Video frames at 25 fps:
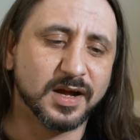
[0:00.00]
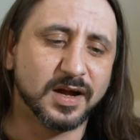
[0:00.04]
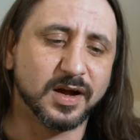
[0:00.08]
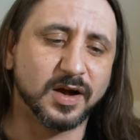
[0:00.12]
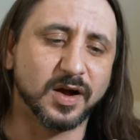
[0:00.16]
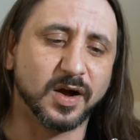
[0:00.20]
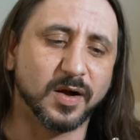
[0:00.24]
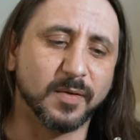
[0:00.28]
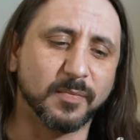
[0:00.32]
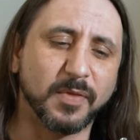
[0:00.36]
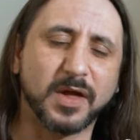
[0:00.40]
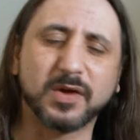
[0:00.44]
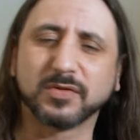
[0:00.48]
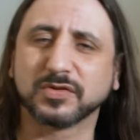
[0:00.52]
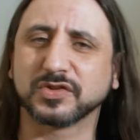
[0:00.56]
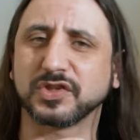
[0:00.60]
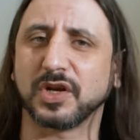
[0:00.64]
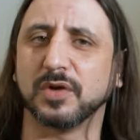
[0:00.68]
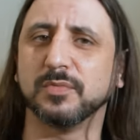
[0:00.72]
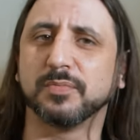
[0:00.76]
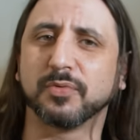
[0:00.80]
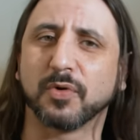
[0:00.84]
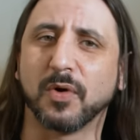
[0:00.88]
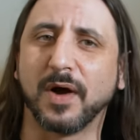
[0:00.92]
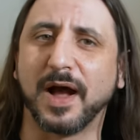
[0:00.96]
They
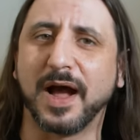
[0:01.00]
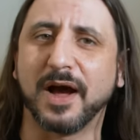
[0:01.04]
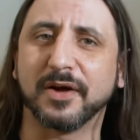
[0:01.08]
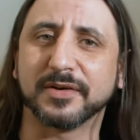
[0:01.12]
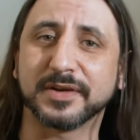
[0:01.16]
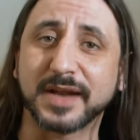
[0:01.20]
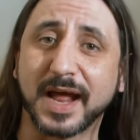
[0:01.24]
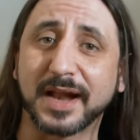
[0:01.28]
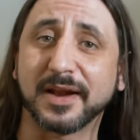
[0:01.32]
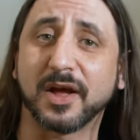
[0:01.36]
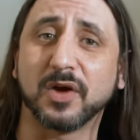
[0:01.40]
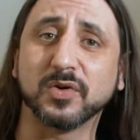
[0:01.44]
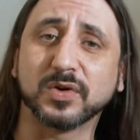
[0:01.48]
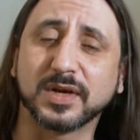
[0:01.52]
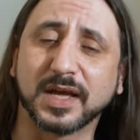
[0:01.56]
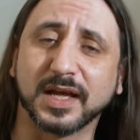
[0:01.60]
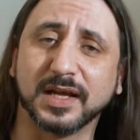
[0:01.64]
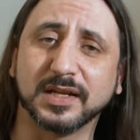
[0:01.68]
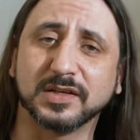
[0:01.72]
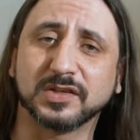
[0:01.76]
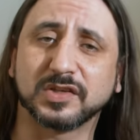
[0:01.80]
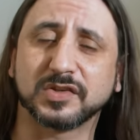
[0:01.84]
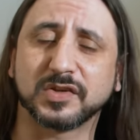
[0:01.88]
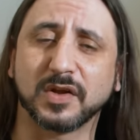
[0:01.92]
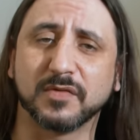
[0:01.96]
also brought out nano
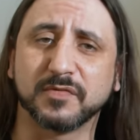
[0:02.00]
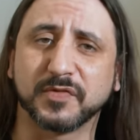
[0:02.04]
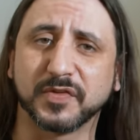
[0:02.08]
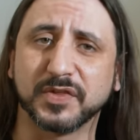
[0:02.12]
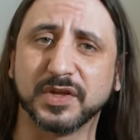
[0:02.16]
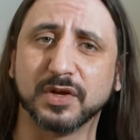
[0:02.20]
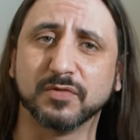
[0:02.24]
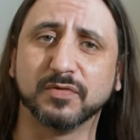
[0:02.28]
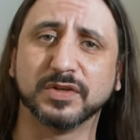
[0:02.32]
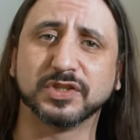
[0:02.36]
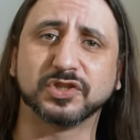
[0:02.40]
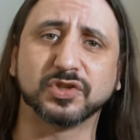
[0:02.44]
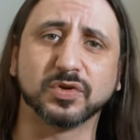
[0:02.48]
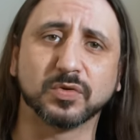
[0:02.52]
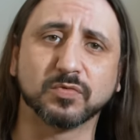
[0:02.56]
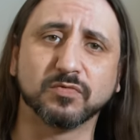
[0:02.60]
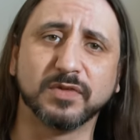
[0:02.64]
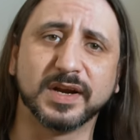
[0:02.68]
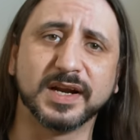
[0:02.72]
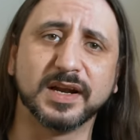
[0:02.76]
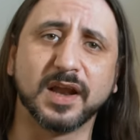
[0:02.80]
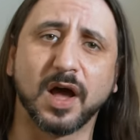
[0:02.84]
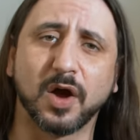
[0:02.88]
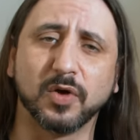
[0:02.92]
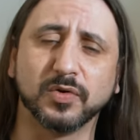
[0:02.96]
kits for the original
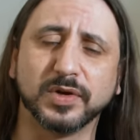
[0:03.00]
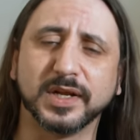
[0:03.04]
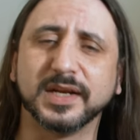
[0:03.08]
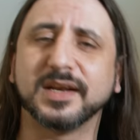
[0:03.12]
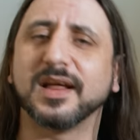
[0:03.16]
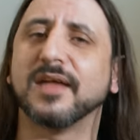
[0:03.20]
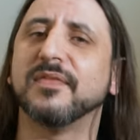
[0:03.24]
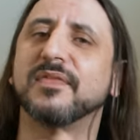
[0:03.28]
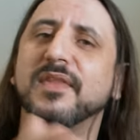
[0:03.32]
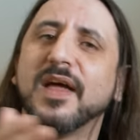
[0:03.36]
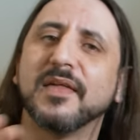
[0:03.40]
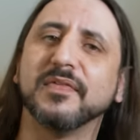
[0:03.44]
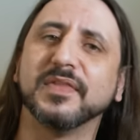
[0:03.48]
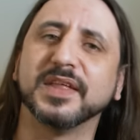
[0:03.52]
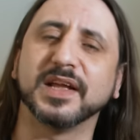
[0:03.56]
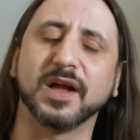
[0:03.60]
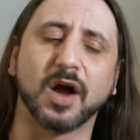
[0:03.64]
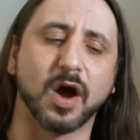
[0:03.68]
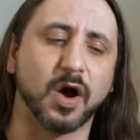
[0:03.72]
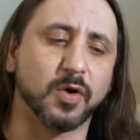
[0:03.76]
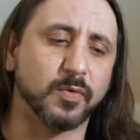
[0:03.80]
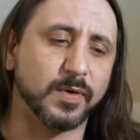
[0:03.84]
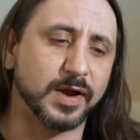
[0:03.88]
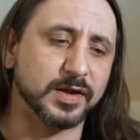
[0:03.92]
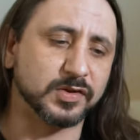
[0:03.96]
Reloaded and then the
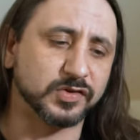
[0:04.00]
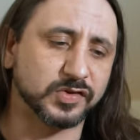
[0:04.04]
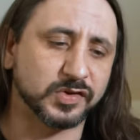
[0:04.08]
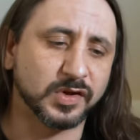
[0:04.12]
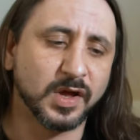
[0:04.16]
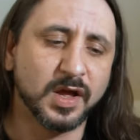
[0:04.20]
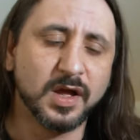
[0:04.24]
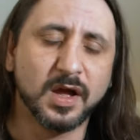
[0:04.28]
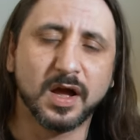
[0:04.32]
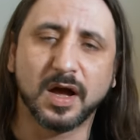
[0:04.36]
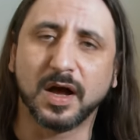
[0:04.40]
RS.